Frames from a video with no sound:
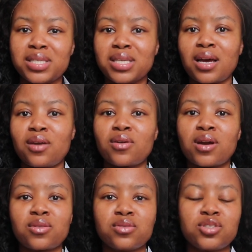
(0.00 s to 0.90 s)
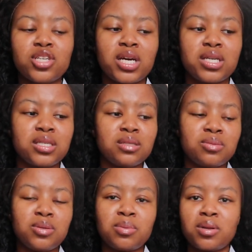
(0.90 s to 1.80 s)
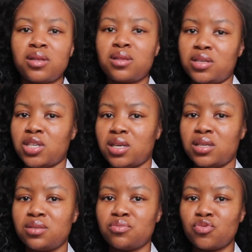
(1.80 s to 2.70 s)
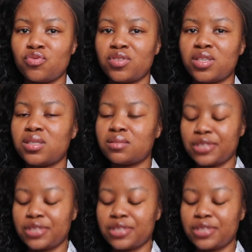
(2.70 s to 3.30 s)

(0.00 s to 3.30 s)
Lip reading: saying I look like those Chinese people in the Chinese movies.